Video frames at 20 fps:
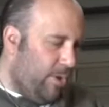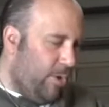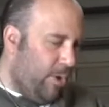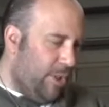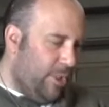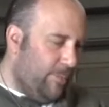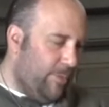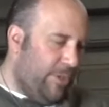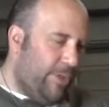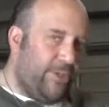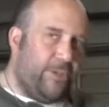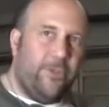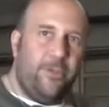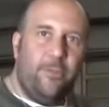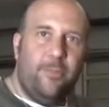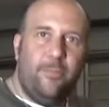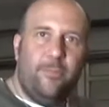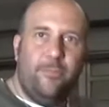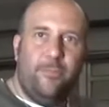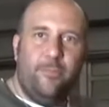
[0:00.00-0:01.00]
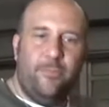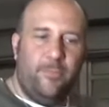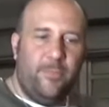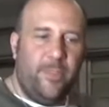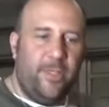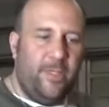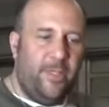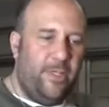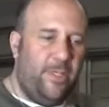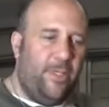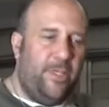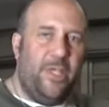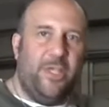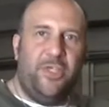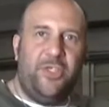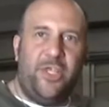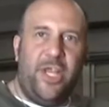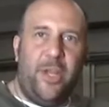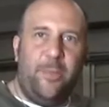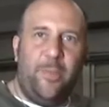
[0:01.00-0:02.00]
All I'm going to do
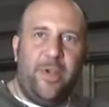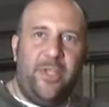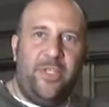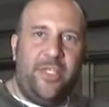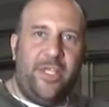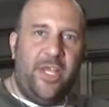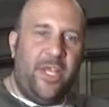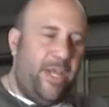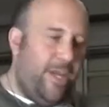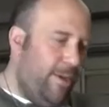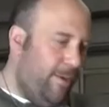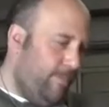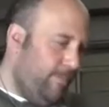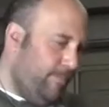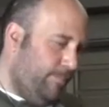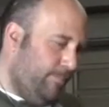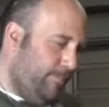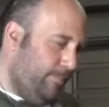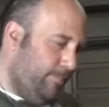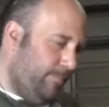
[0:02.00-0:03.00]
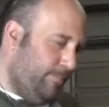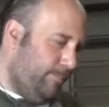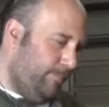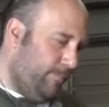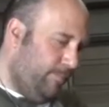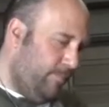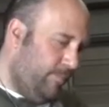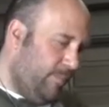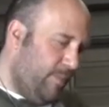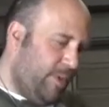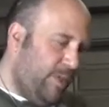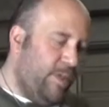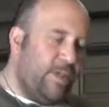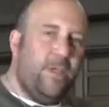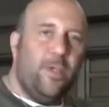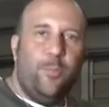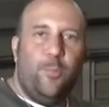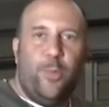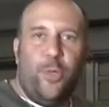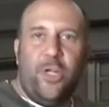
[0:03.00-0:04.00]
is take my T,
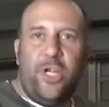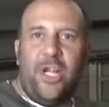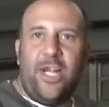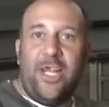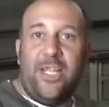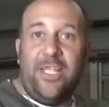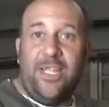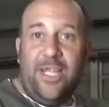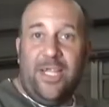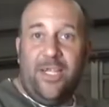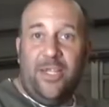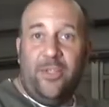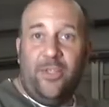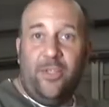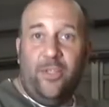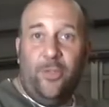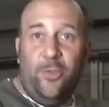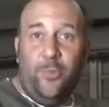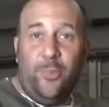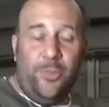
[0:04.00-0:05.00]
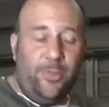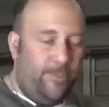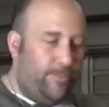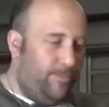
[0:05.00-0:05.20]
put it on the end of the loop.